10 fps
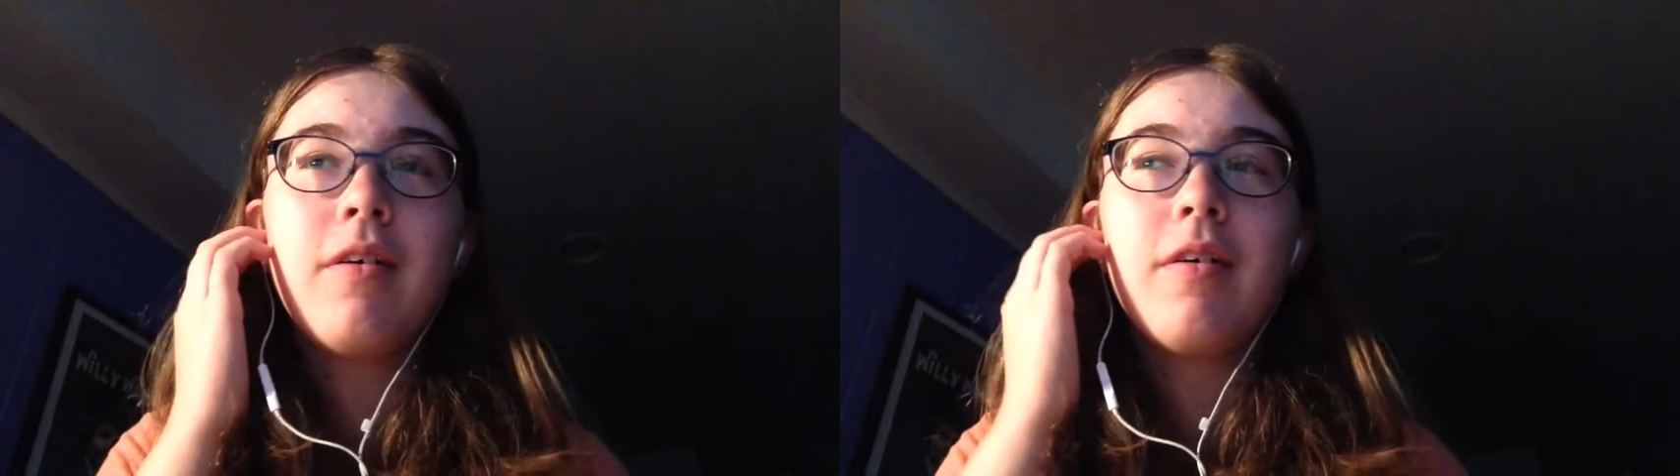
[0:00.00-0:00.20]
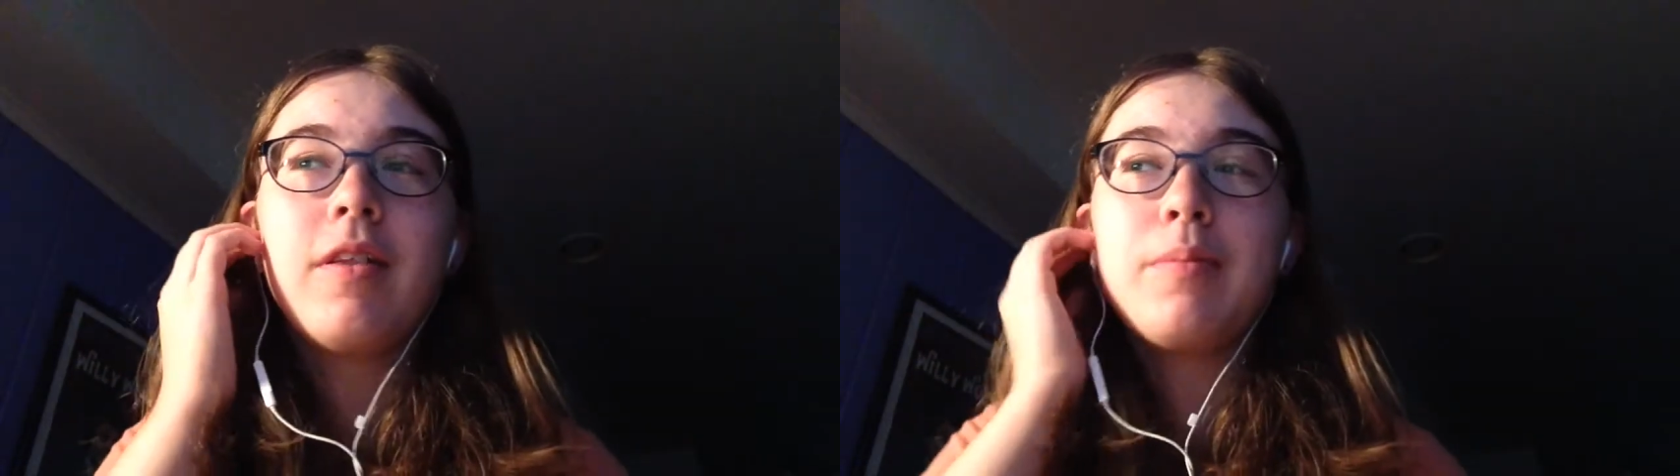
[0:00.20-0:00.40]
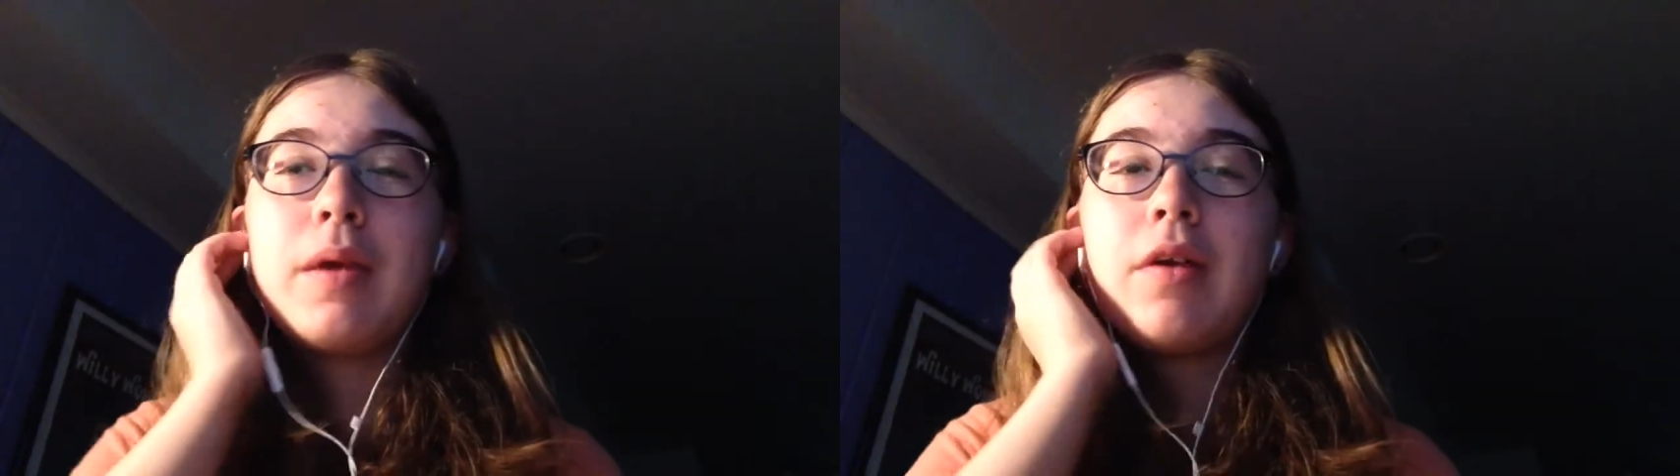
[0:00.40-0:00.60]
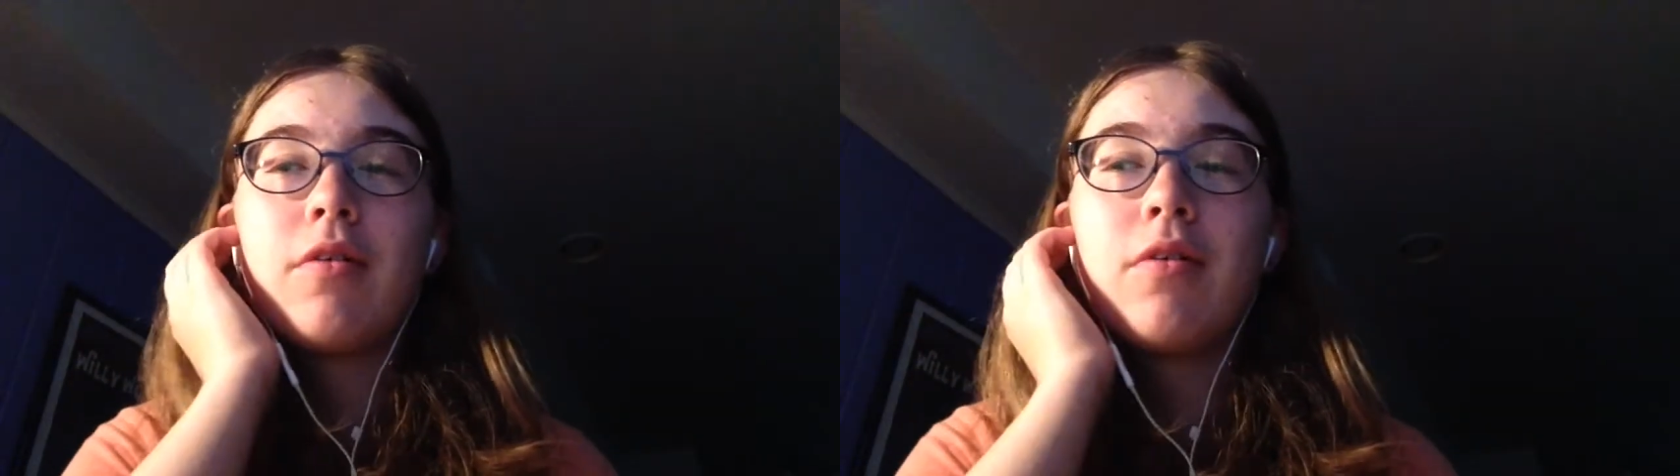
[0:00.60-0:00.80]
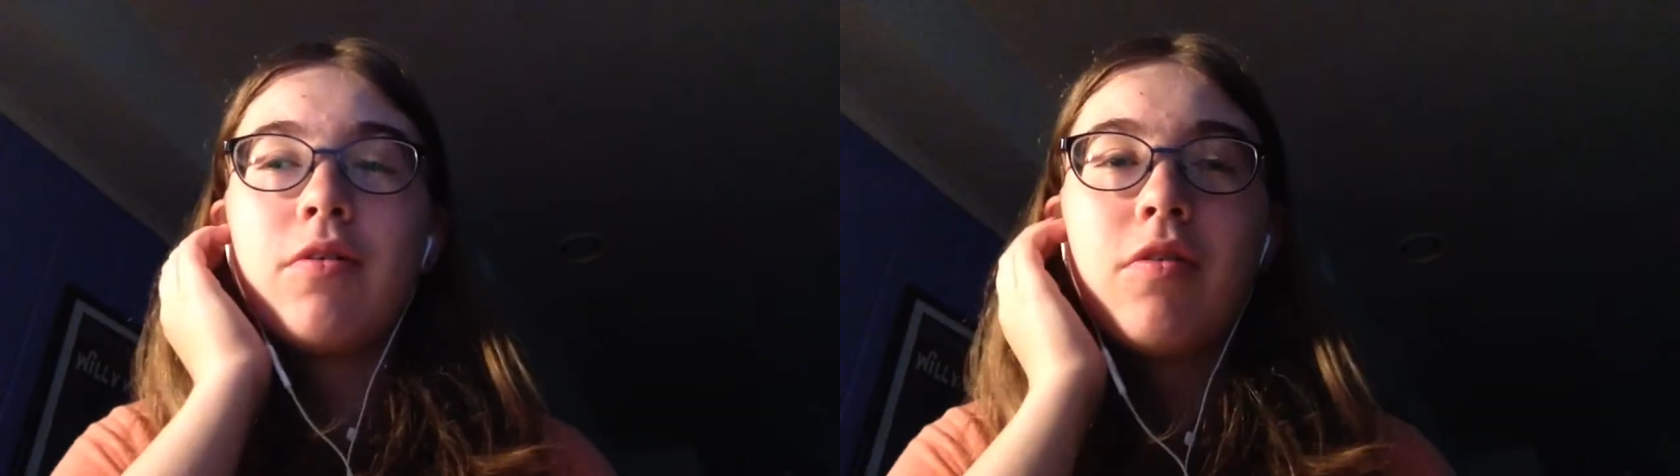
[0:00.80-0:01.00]
who lived by their
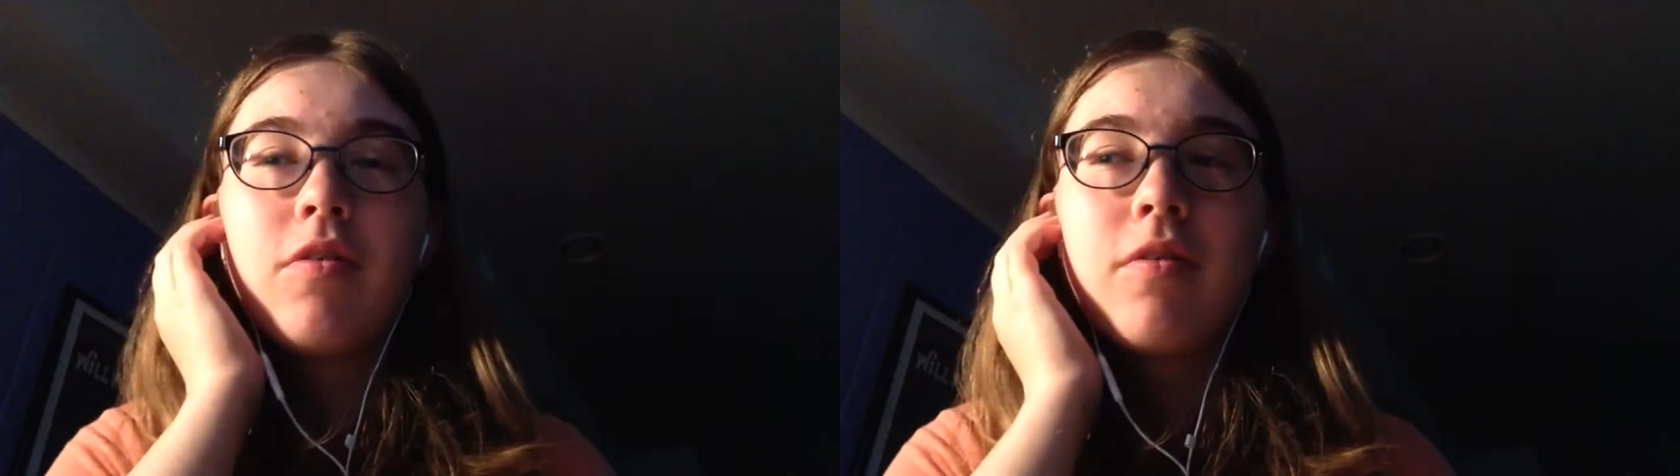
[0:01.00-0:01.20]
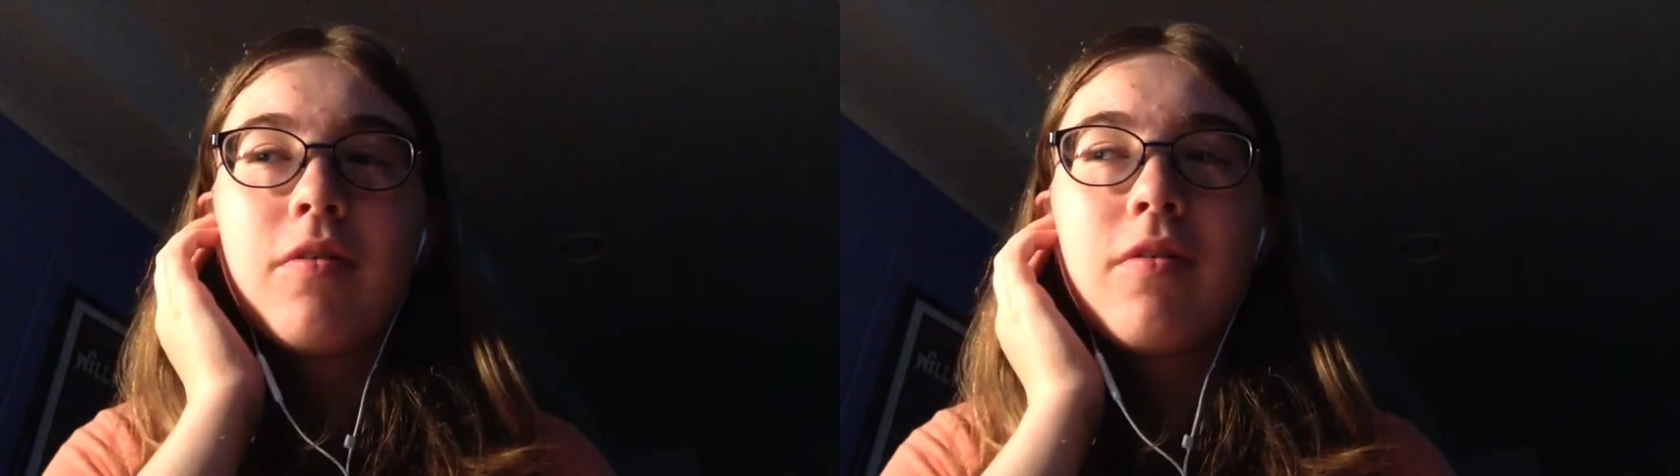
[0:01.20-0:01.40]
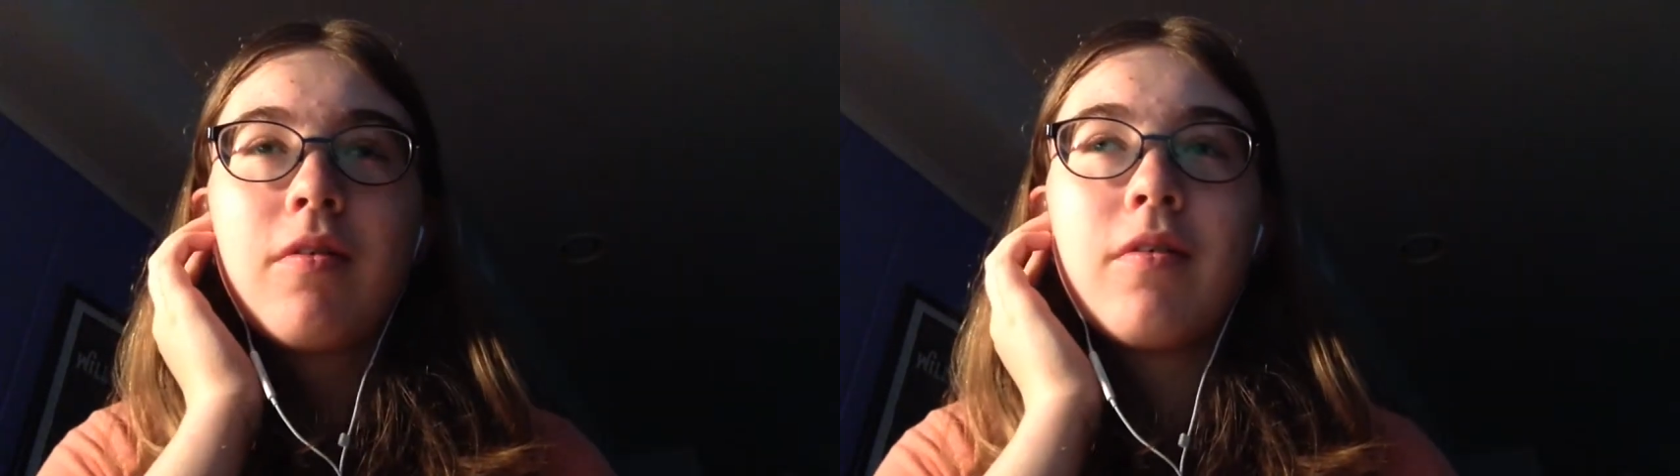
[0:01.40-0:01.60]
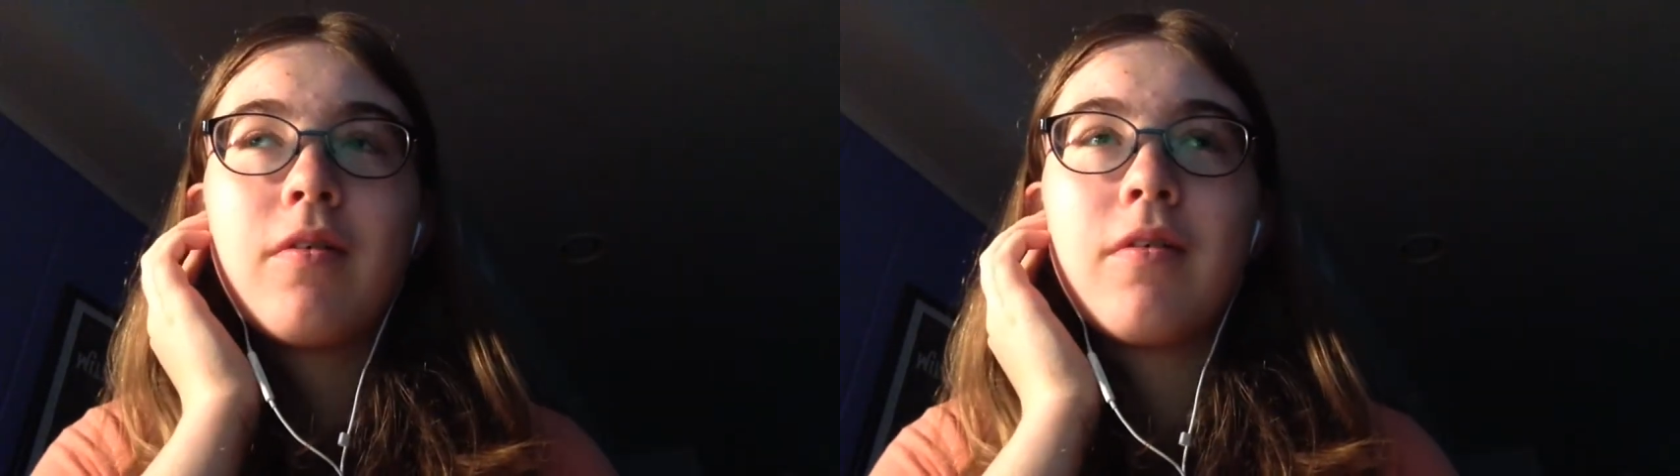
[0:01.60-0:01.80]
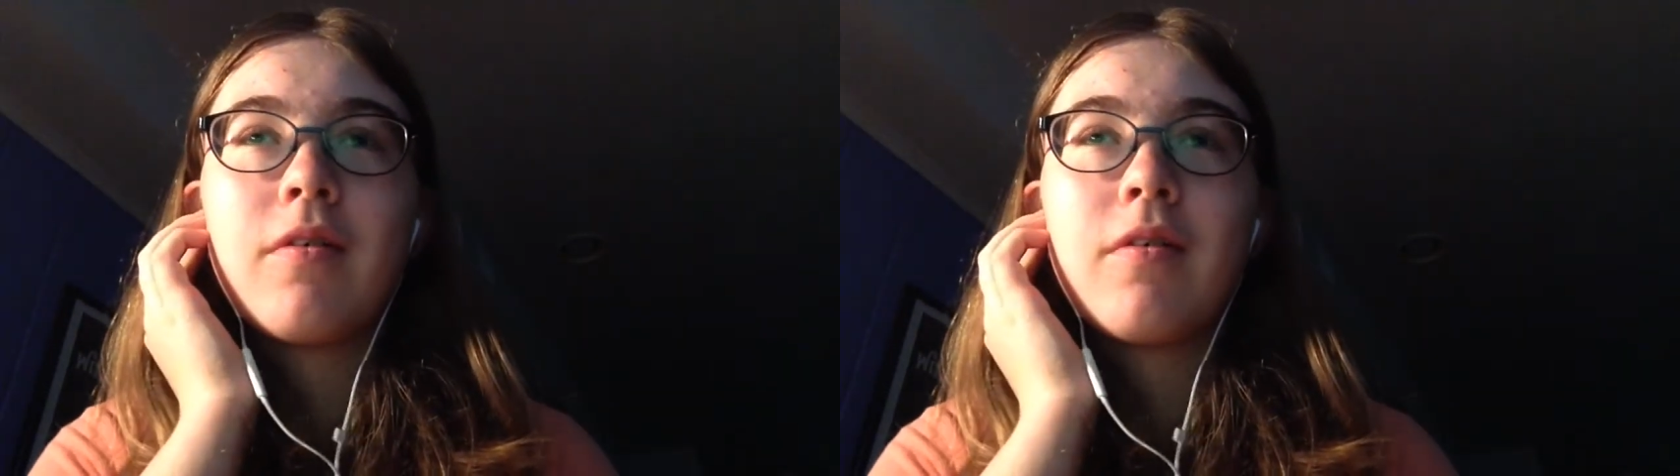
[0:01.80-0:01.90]
own rules.